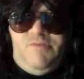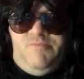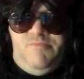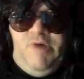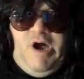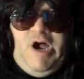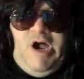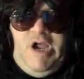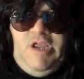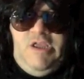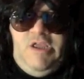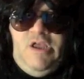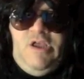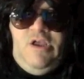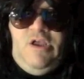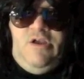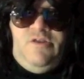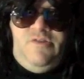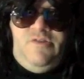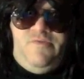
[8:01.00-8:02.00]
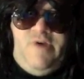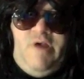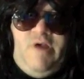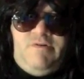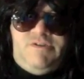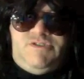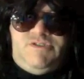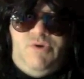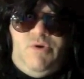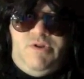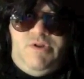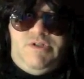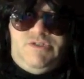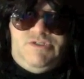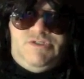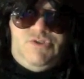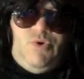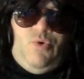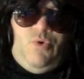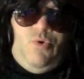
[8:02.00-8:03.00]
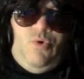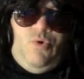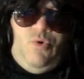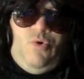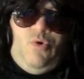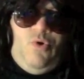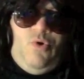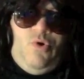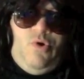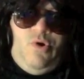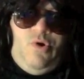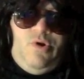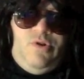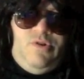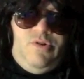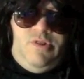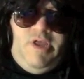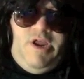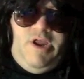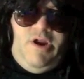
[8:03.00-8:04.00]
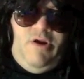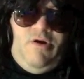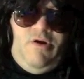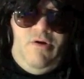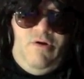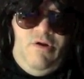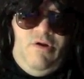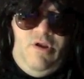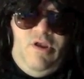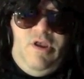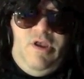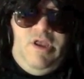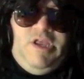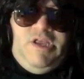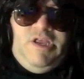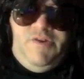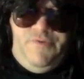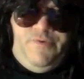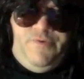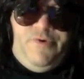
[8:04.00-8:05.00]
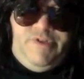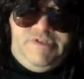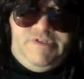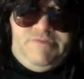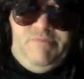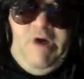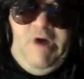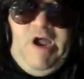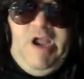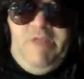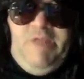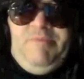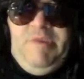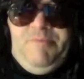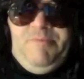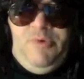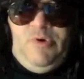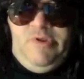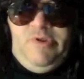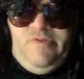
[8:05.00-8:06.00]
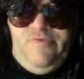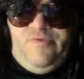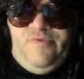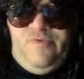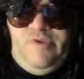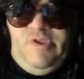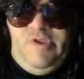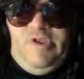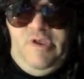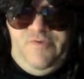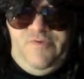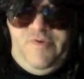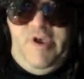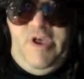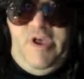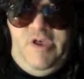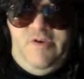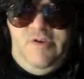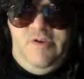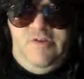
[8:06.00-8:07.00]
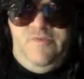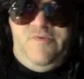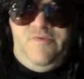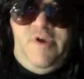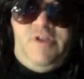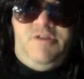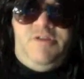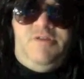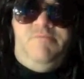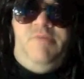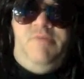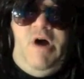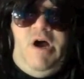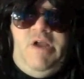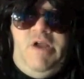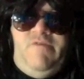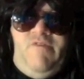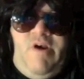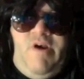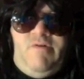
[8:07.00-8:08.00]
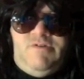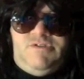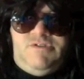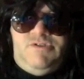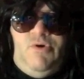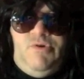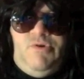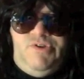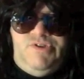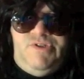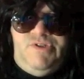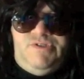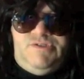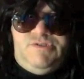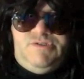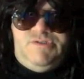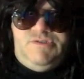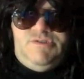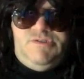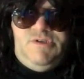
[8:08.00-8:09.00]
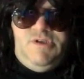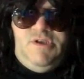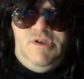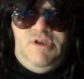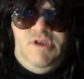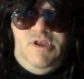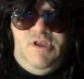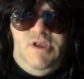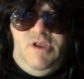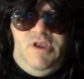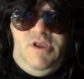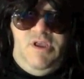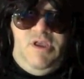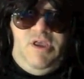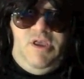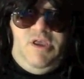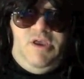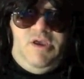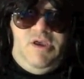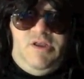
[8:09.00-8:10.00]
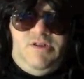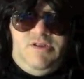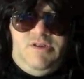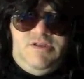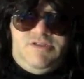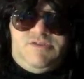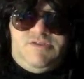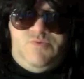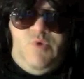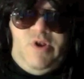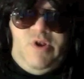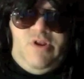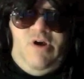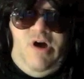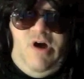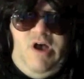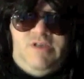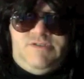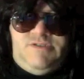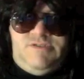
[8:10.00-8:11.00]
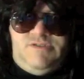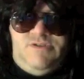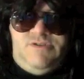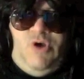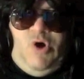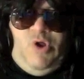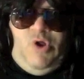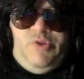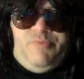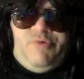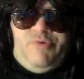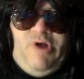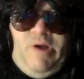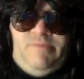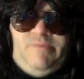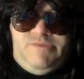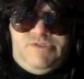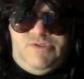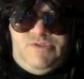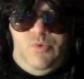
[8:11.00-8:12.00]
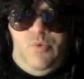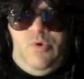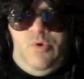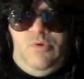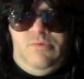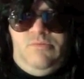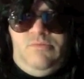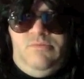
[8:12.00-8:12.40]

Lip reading: by the Virusonians or they're influenced by people infected by Virusonians. And this is what causes all the problems in the world.